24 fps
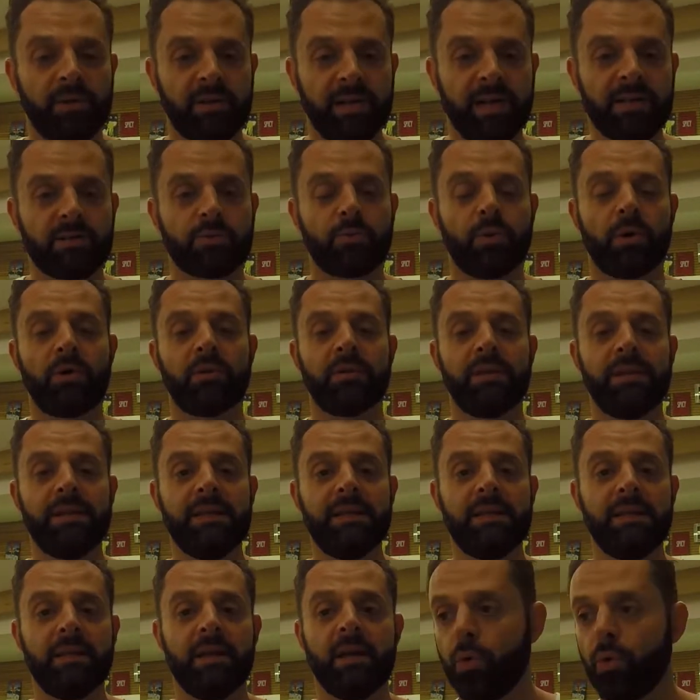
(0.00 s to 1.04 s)
That's where
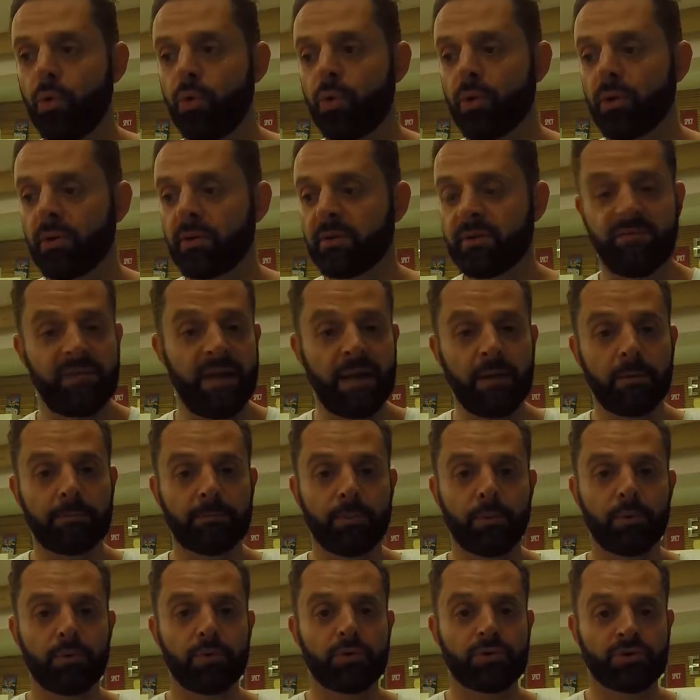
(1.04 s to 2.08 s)
the core
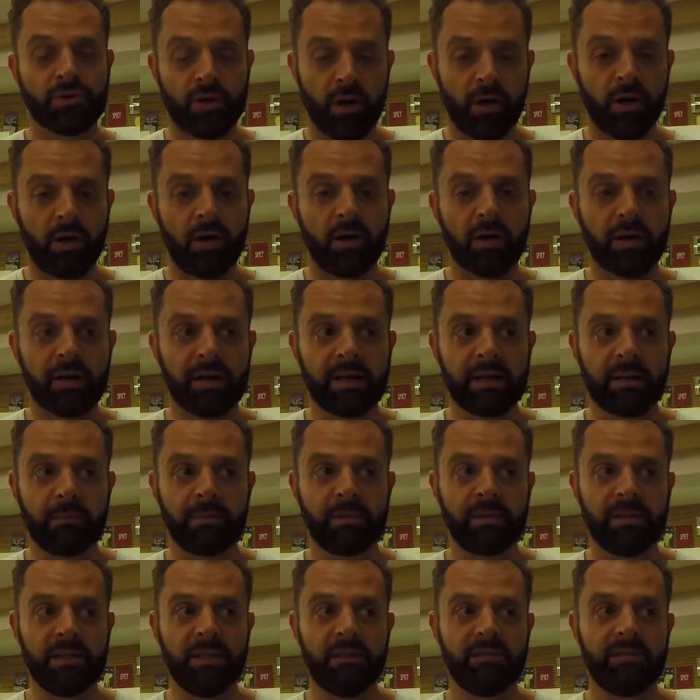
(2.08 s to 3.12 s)
developers are, and I
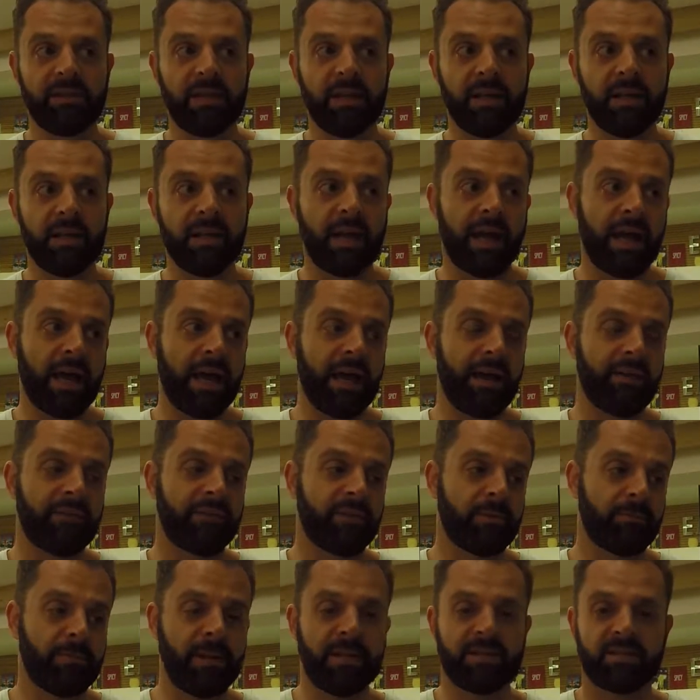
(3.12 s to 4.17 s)
believe they have
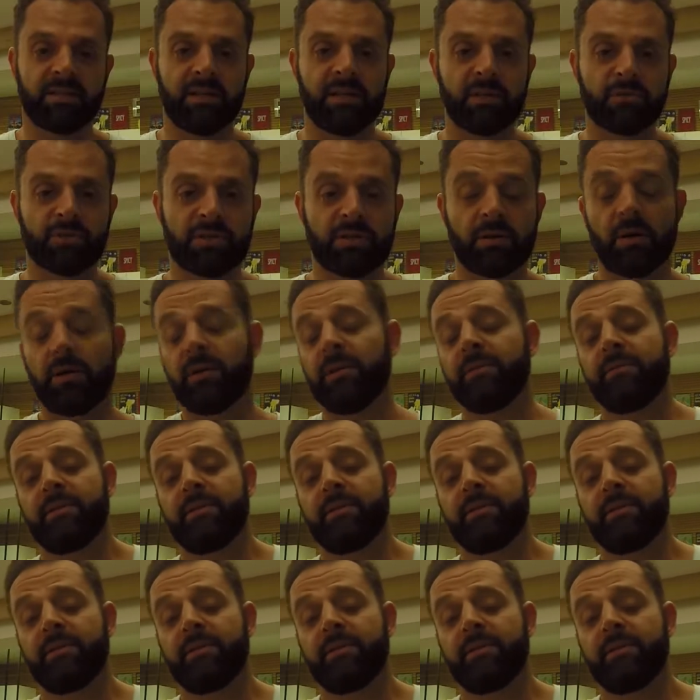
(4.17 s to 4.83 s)
the best interest in art.